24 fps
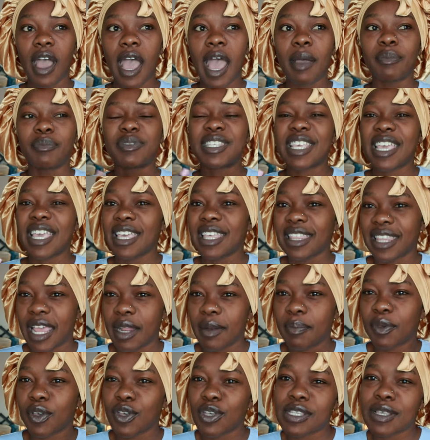I'm saying
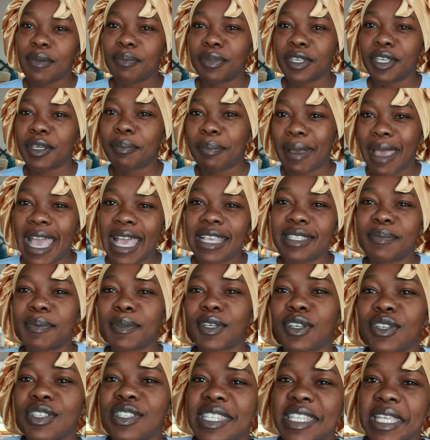that because I'm being biased,
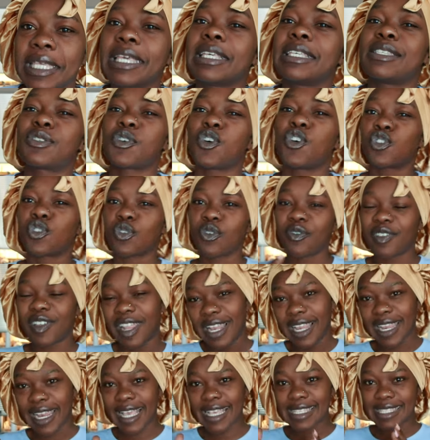because he's so
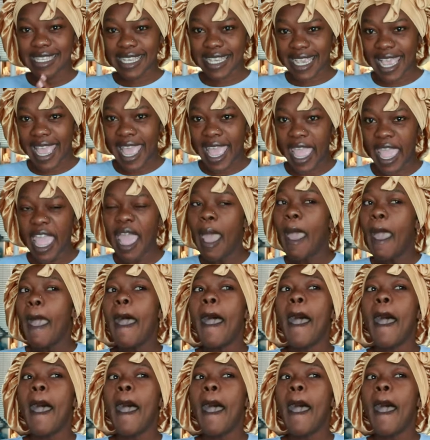dovelela sekhaya,